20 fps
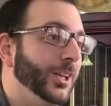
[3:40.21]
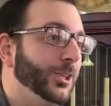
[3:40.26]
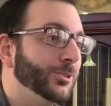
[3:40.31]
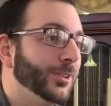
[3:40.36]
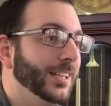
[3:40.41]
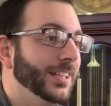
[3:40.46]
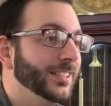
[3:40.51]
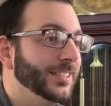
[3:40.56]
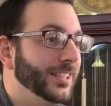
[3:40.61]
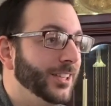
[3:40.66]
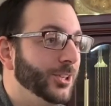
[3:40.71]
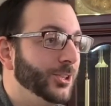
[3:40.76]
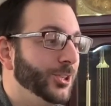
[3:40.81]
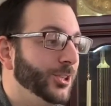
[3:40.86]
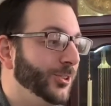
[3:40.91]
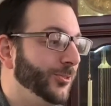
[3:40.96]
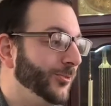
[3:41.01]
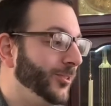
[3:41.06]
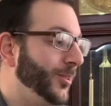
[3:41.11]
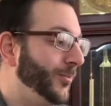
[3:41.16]
I
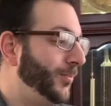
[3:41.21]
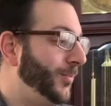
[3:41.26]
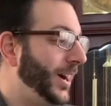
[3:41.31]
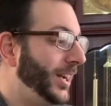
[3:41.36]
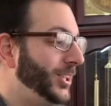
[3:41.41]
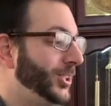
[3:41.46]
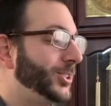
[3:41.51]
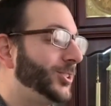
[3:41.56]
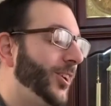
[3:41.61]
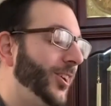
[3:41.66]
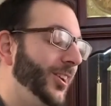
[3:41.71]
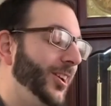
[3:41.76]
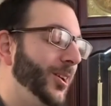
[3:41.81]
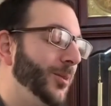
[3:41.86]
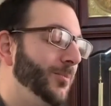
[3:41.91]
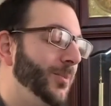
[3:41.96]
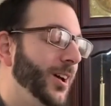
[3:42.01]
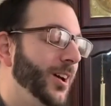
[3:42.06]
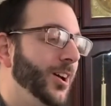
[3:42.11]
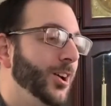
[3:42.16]
transitioned from my
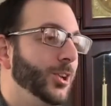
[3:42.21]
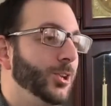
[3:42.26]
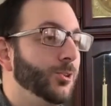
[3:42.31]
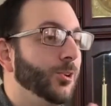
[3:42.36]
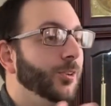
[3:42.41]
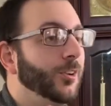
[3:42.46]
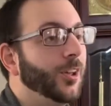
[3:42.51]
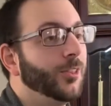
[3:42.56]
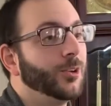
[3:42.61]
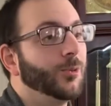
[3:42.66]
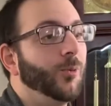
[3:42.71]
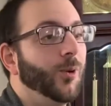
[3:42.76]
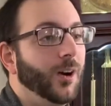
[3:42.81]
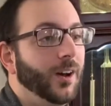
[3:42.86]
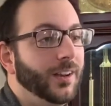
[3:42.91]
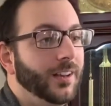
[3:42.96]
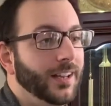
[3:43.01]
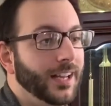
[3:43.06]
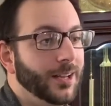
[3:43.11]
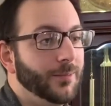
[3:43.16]
startup to another
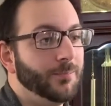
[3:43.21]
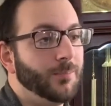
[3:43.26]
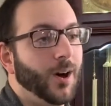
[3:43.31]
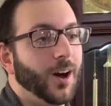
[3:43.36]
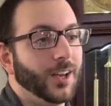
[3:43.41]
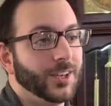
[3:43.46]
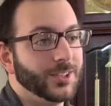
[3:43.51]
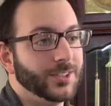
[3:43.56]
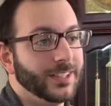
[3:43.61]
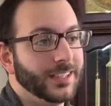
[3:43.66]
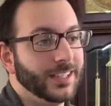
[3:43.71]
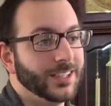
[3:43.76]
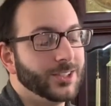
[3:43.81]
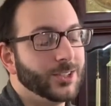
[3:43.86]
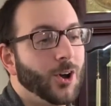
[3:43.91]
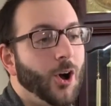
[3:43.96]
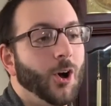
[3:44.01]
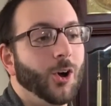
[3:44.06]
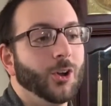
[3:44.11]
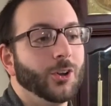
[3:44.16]
one in Boston.
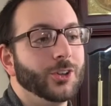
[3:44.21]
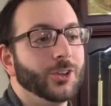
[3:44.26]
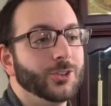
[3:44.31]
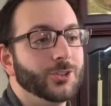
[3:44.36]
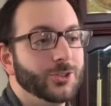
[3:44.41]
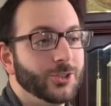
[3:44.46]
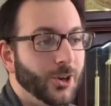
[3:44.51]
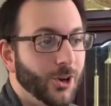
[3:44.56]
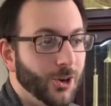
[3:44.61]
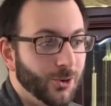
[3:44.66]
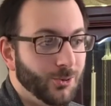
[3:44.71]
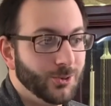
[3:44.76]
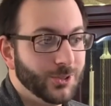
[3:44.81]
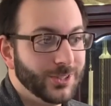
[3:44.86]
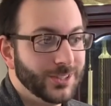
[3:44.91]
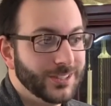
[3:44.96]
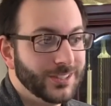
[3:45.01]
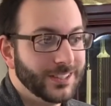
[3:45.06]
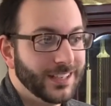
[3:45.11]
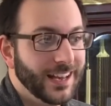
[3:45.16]
It's called
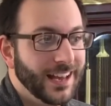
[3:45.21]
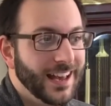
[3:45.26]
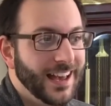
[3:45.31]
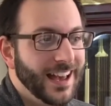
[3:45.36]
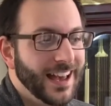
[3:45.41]
Toast.